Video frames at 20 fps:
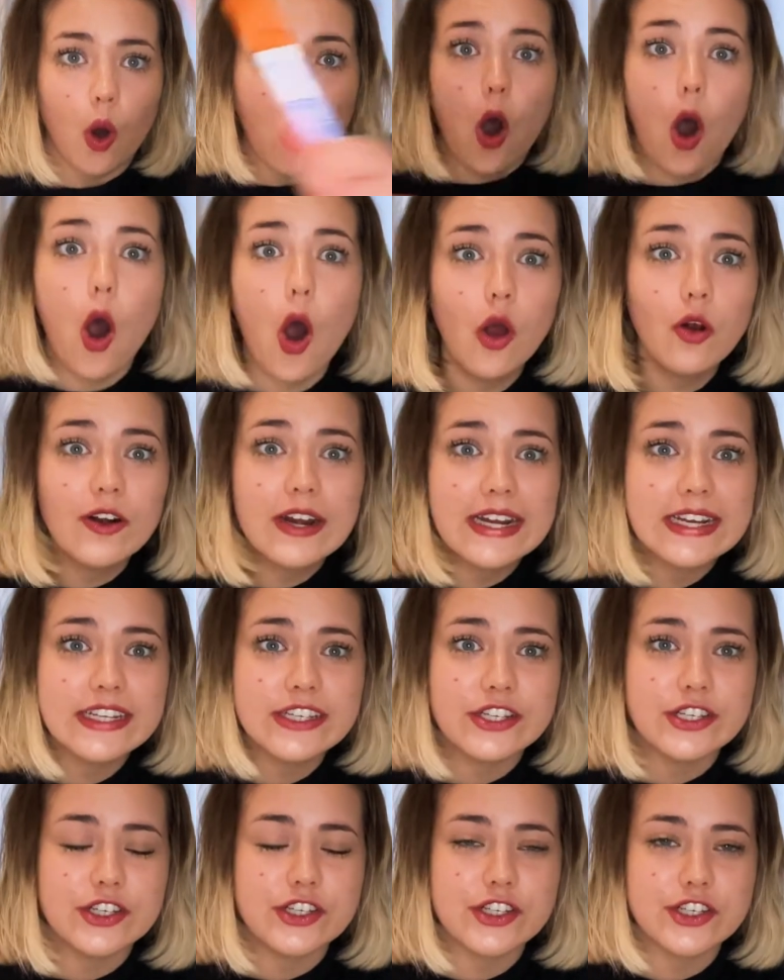
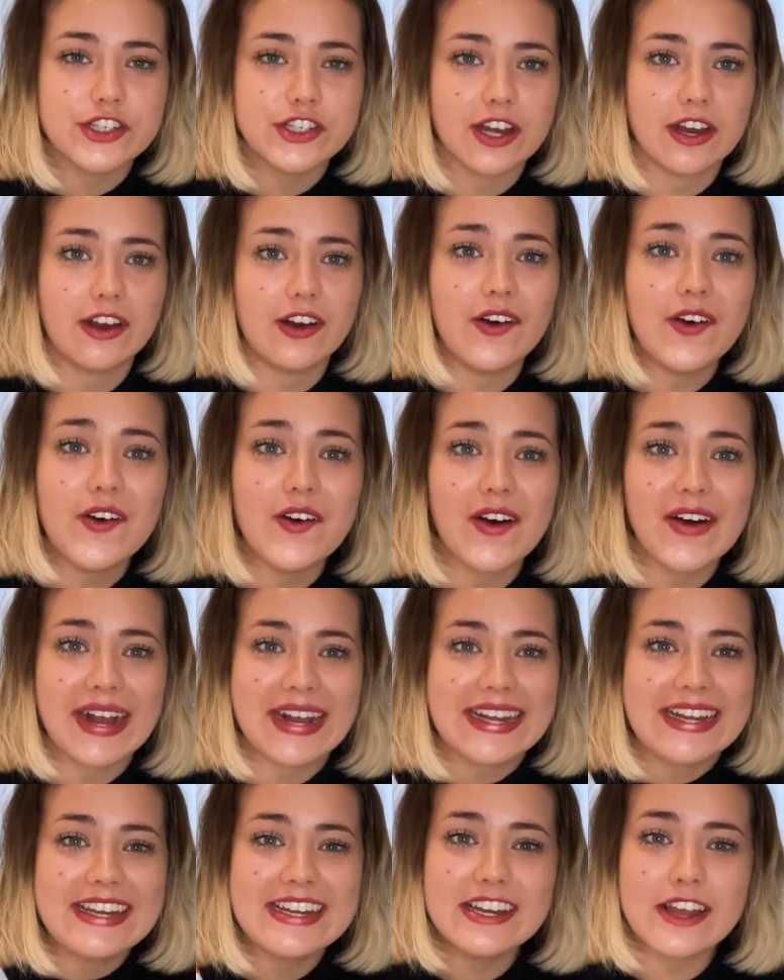Orange. Oh, I
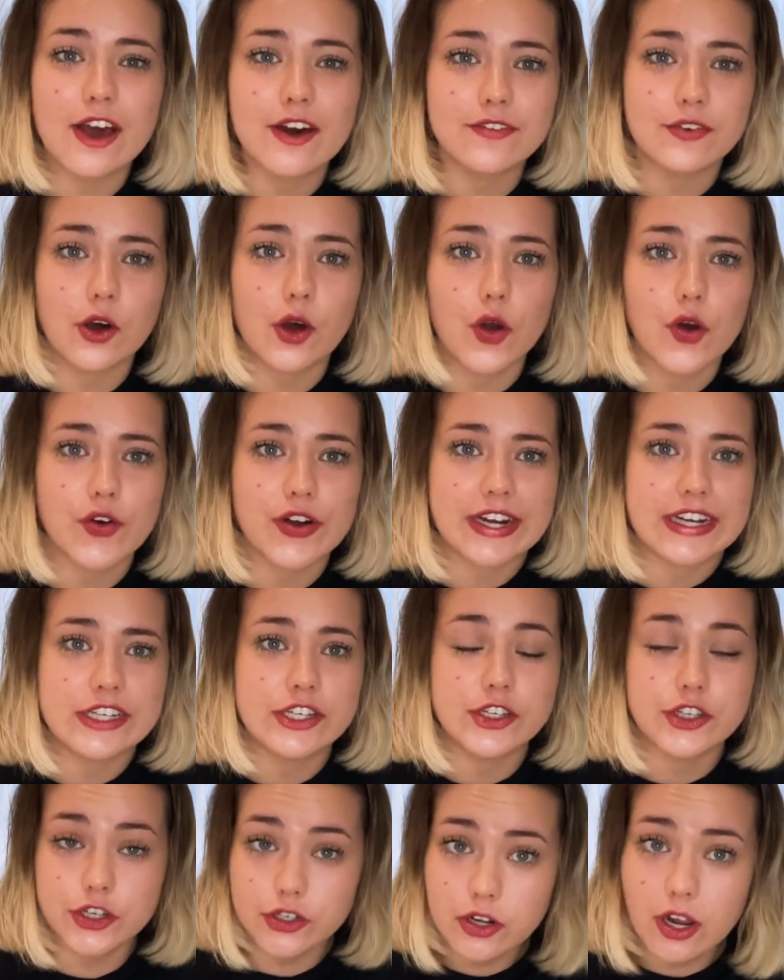love
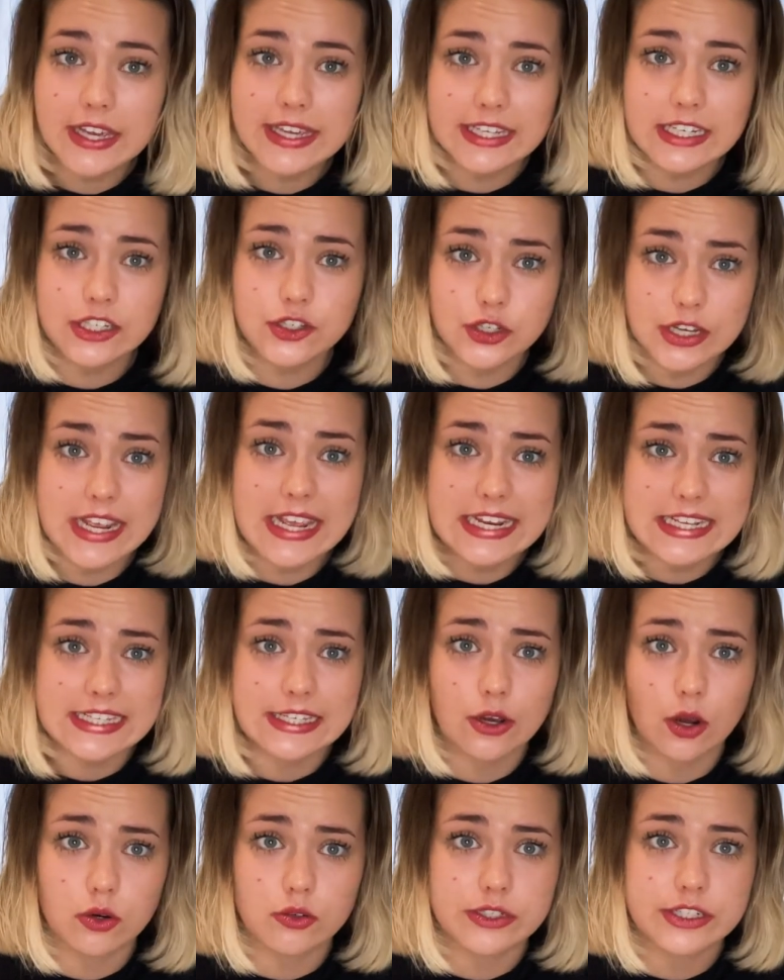orange. Do you like eating
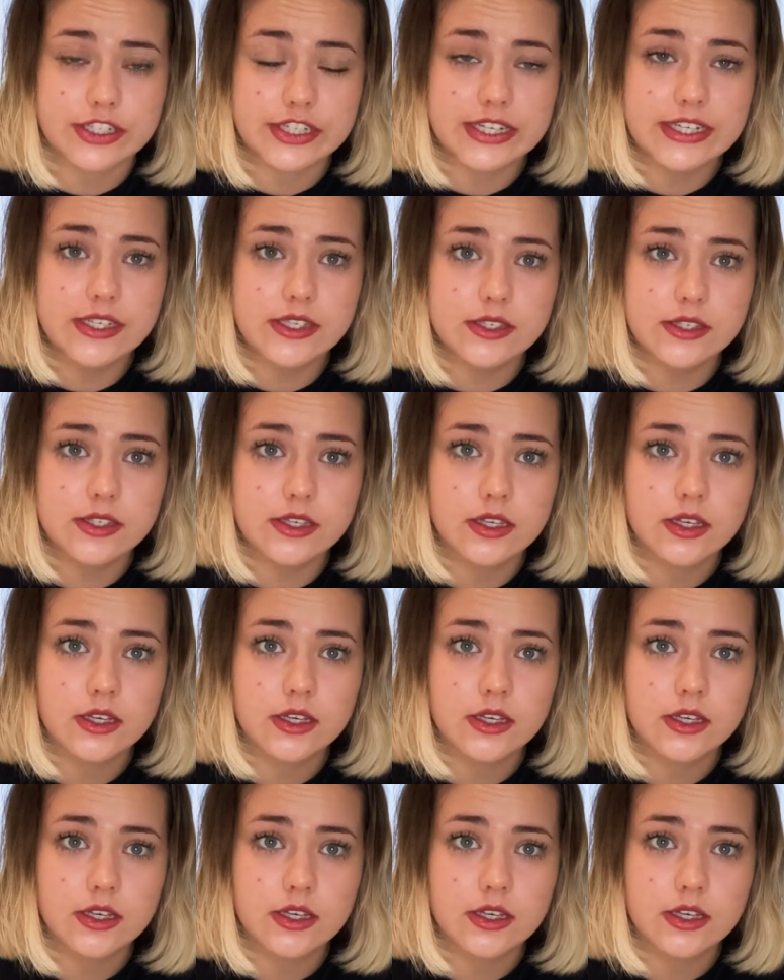oranges?